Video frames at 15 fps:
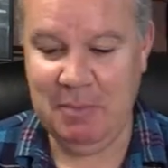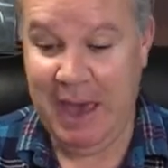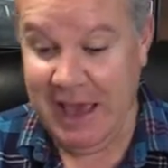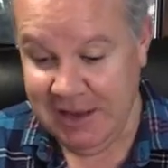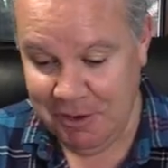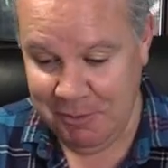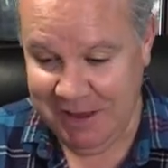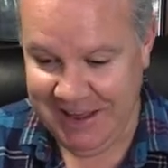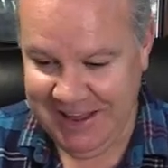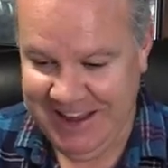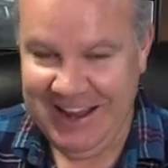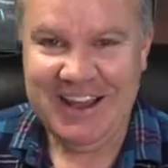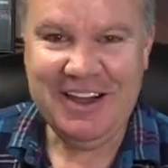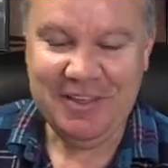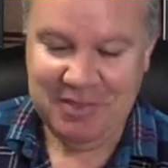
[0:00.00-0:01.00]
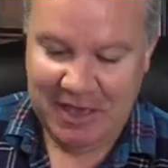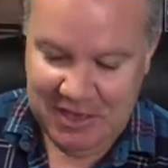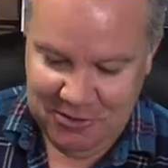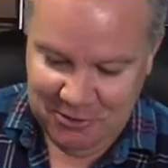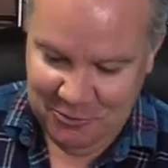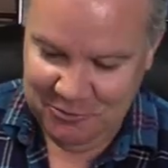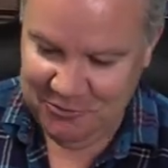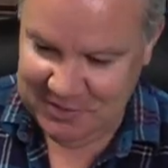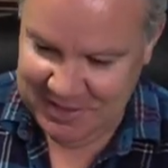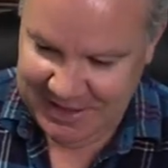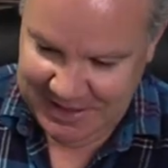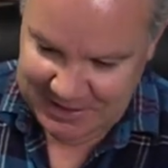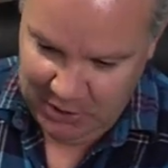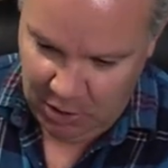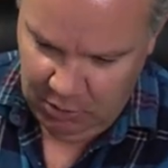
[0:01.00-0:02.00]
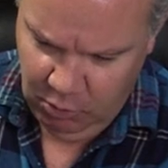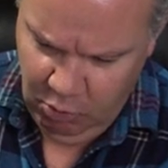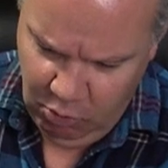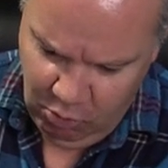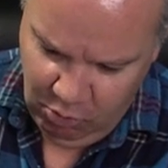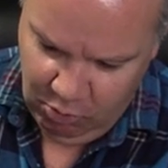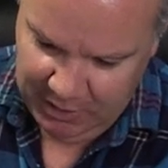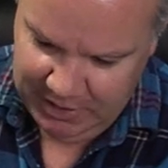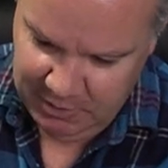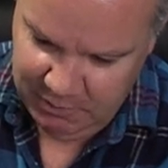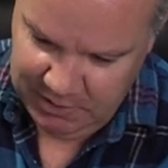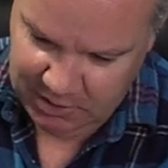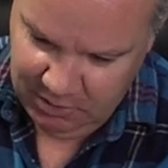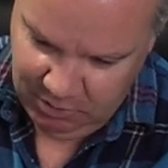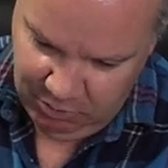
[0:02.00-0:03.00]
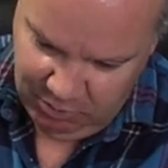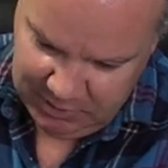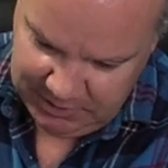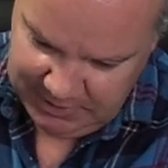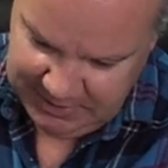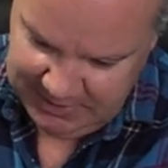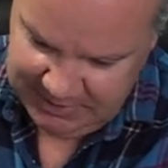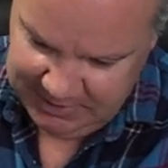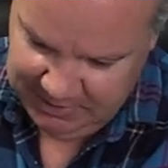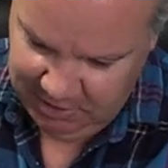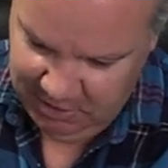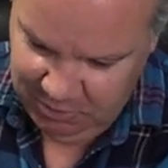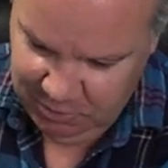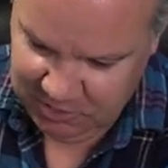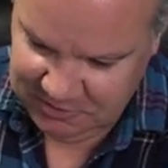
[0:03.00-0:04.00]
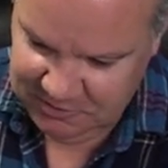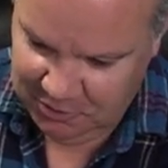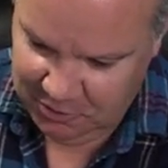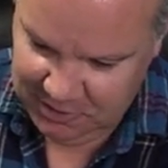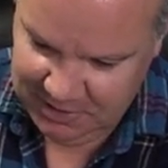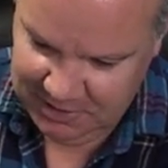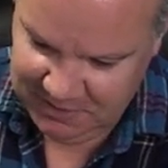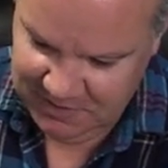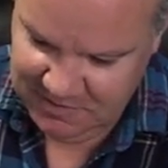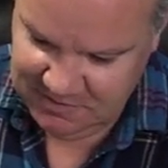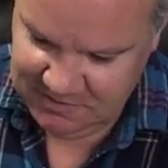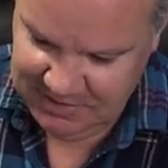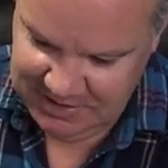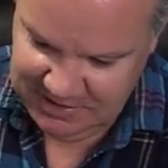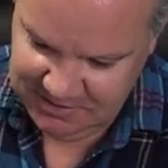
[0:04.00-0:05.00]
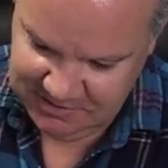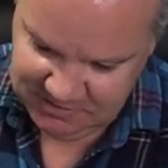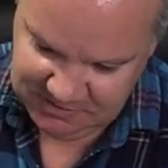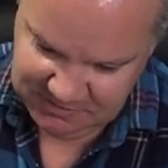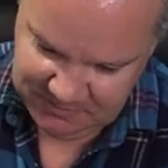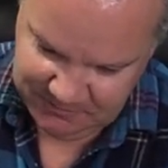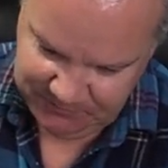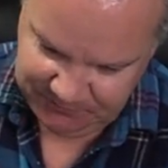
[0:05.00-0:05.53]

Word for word: But anyway, thank you for that. Oh, here we go. Now we're talking. This is